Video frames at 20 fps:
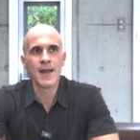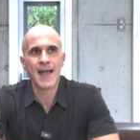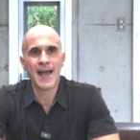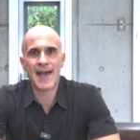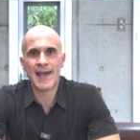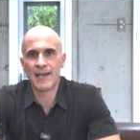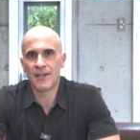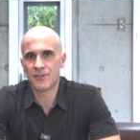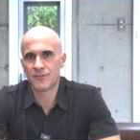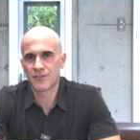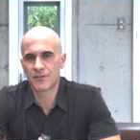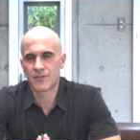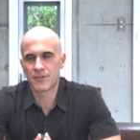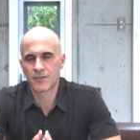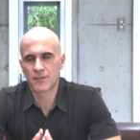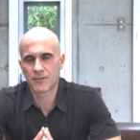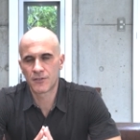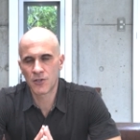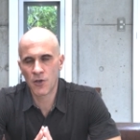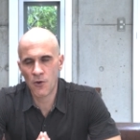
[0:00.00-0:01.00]
And it's
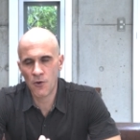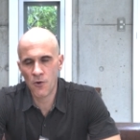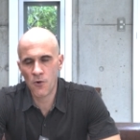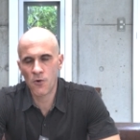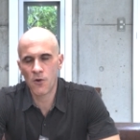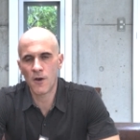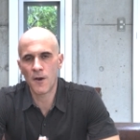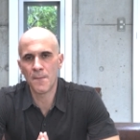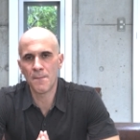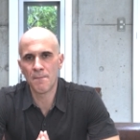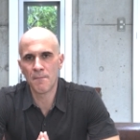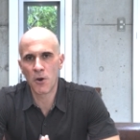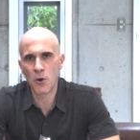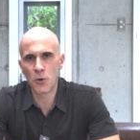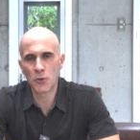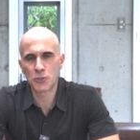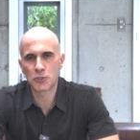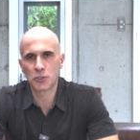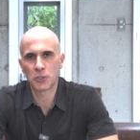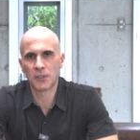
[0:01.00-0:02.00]
so
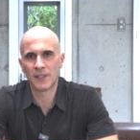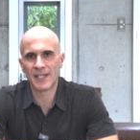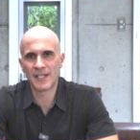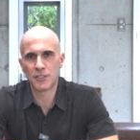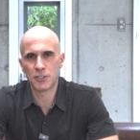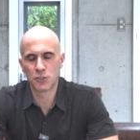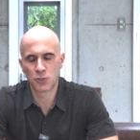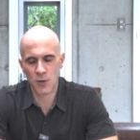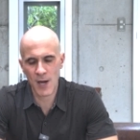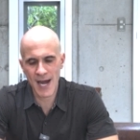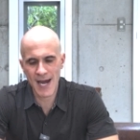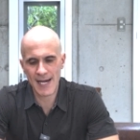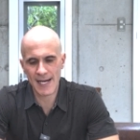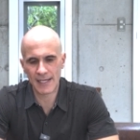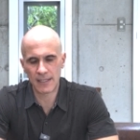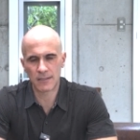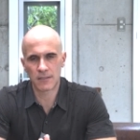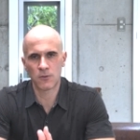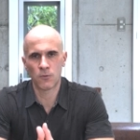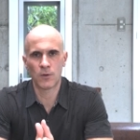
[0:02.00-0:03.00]
emotionally
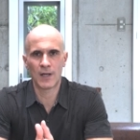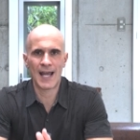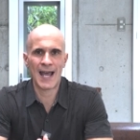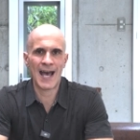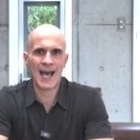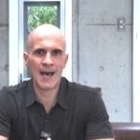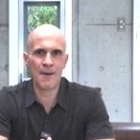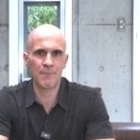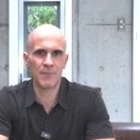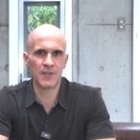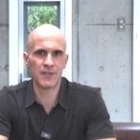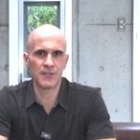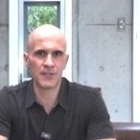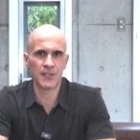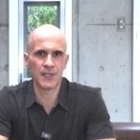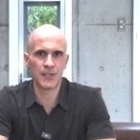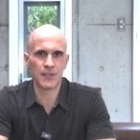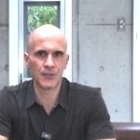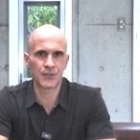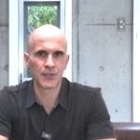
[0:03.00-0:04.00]
draining. So what happens
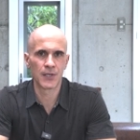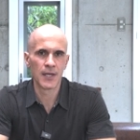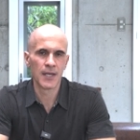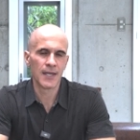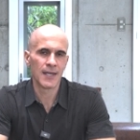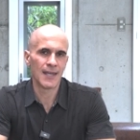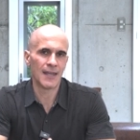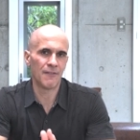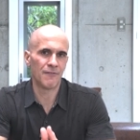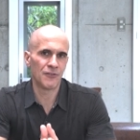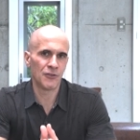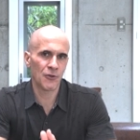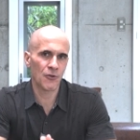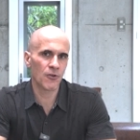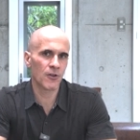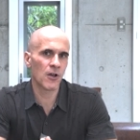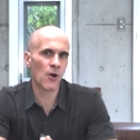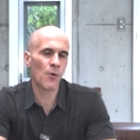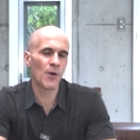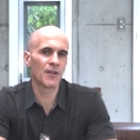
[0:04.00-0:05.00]
is, if
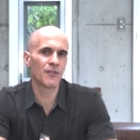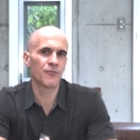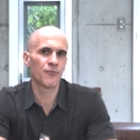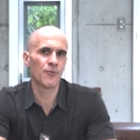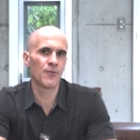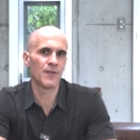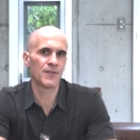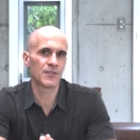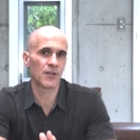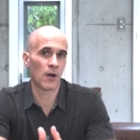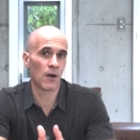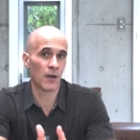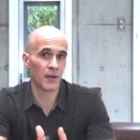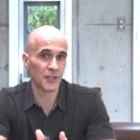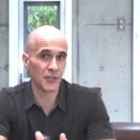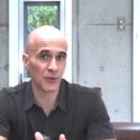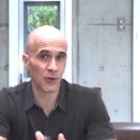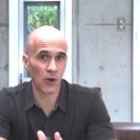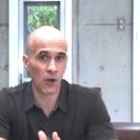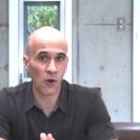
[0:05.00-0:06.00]
you're going through this
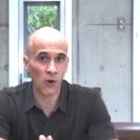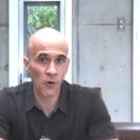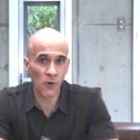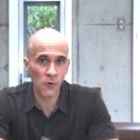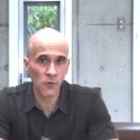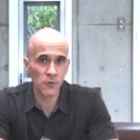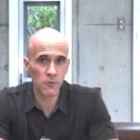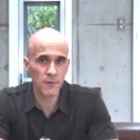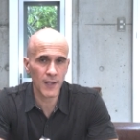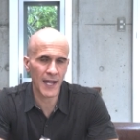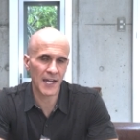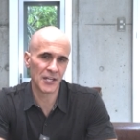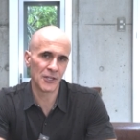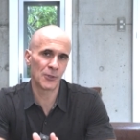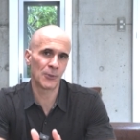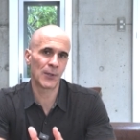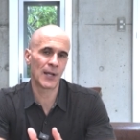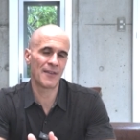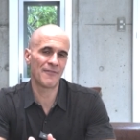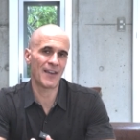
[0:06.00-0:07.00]
on your own and you
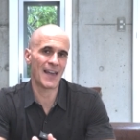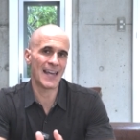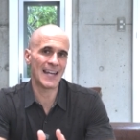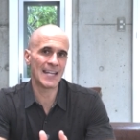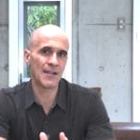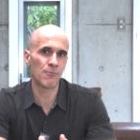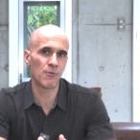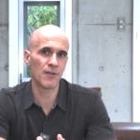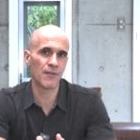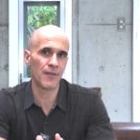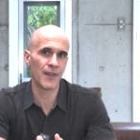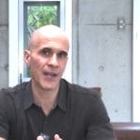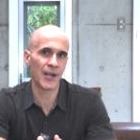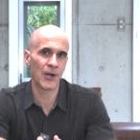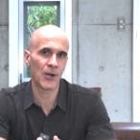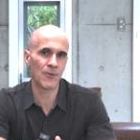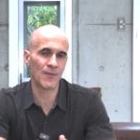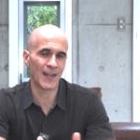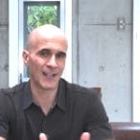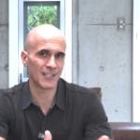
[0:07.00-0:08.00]
don't have anyone
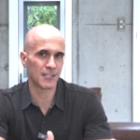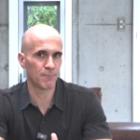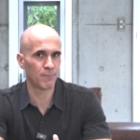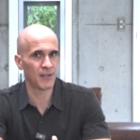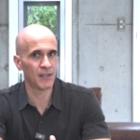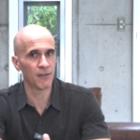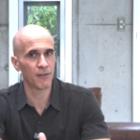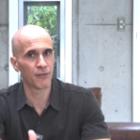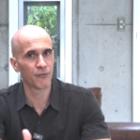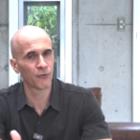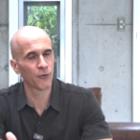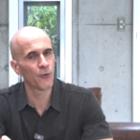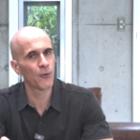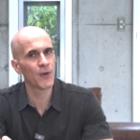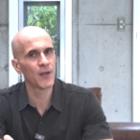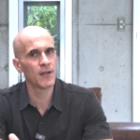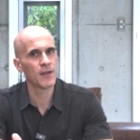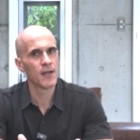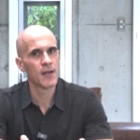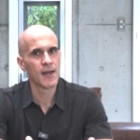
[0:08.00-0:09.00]
there that's been
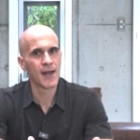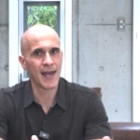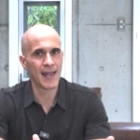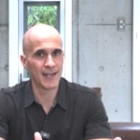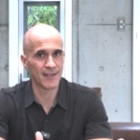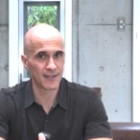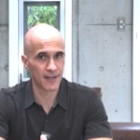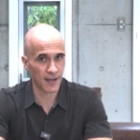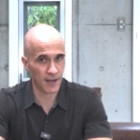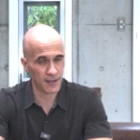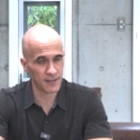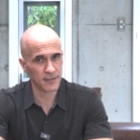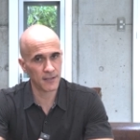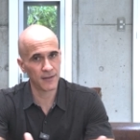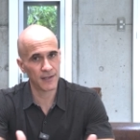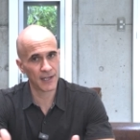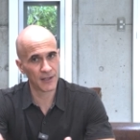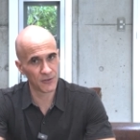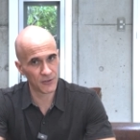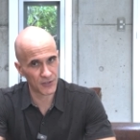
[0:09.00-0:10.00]
through it and has gotten to
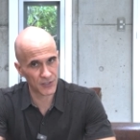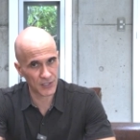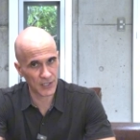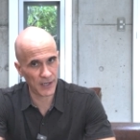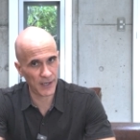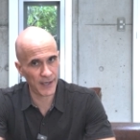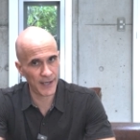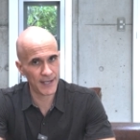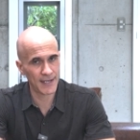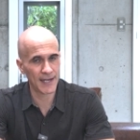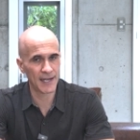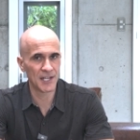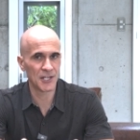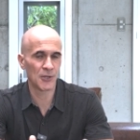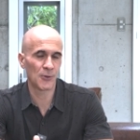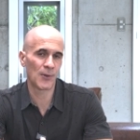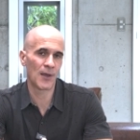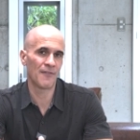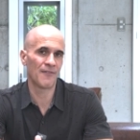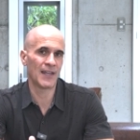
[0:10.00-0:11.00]
the other side, and
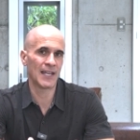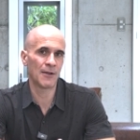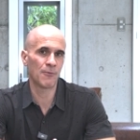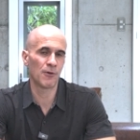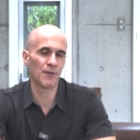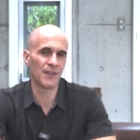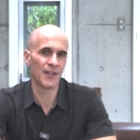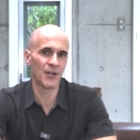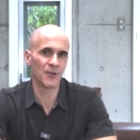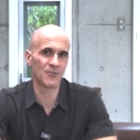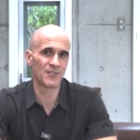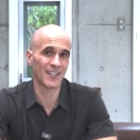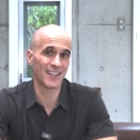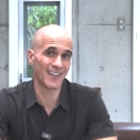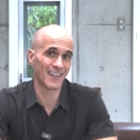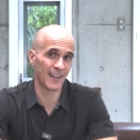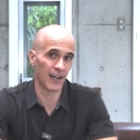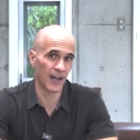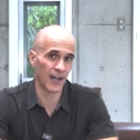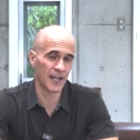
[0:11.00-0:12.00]
you don't have anyone there to
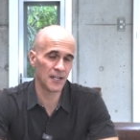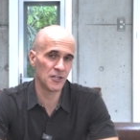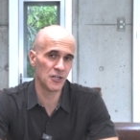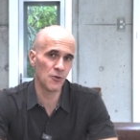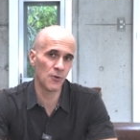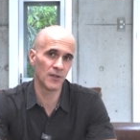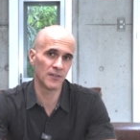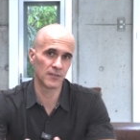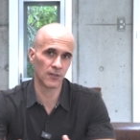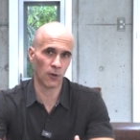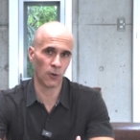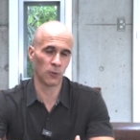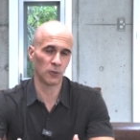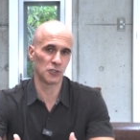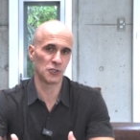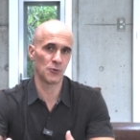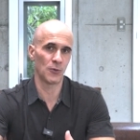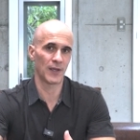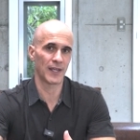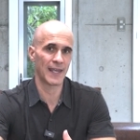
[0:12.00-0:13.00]
guide you and to
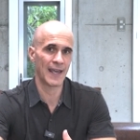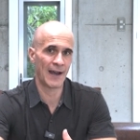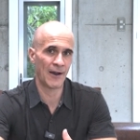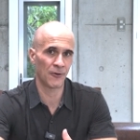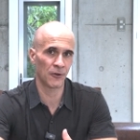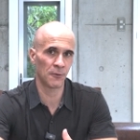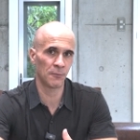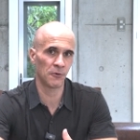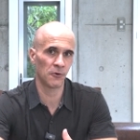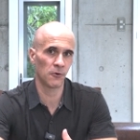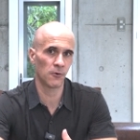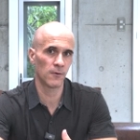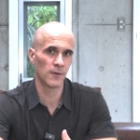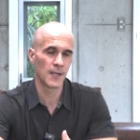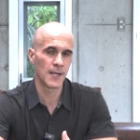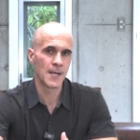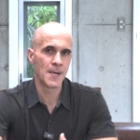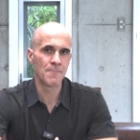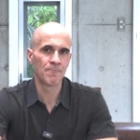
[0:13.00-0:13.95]
hold you accountable,